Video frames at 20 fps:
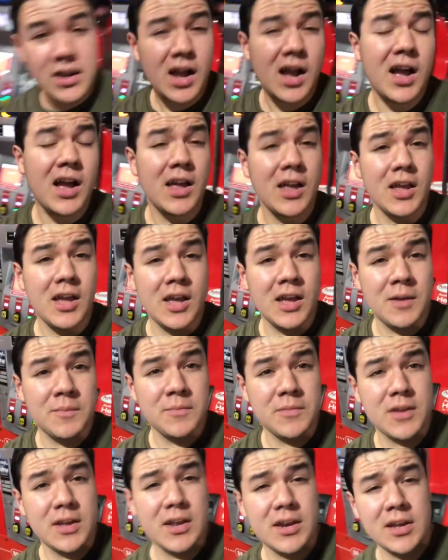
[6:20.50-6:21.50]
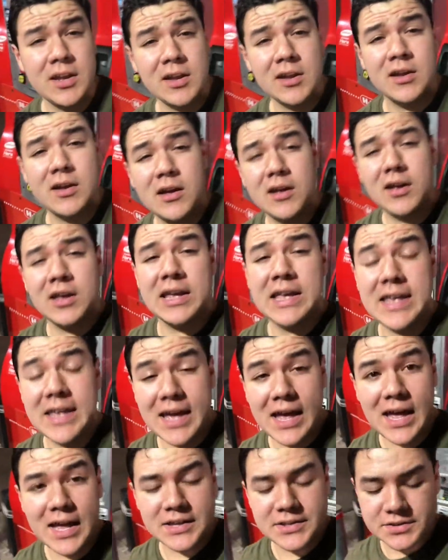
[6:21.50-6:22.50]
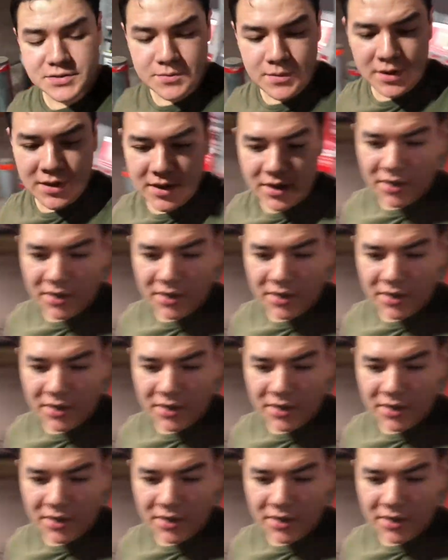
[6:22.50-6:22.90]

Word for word: I am getting gas right